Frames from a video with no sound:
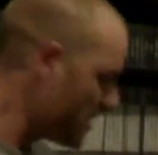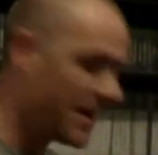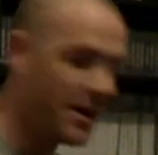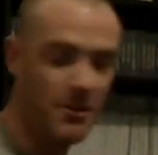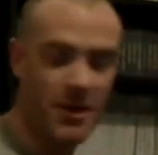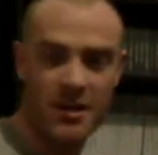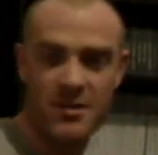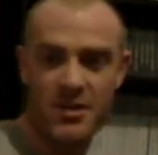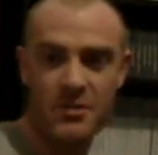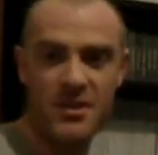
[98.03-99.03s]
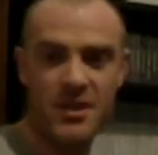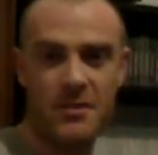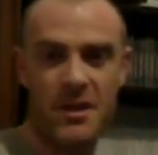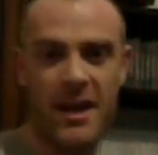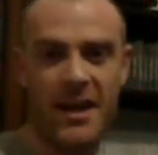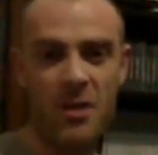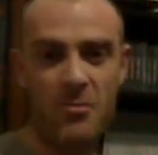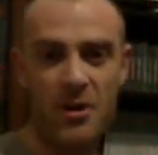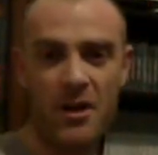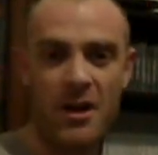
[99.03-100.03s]
Now, to UK, I'll
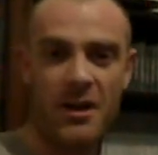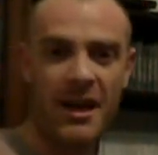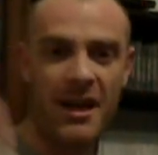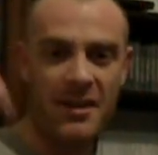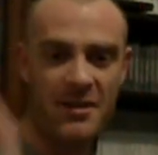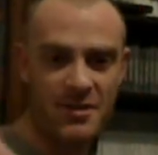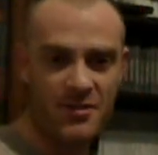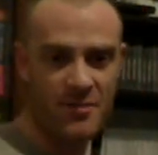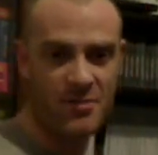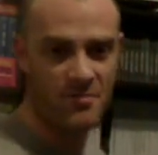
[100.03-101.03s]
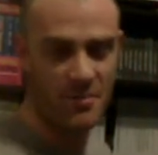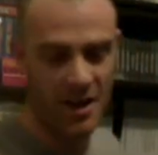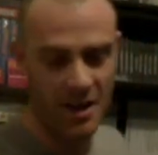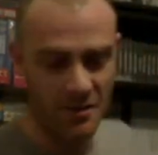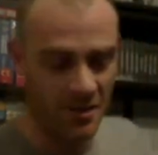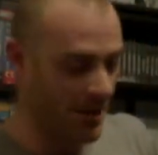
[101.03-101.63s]
put a link in the description below.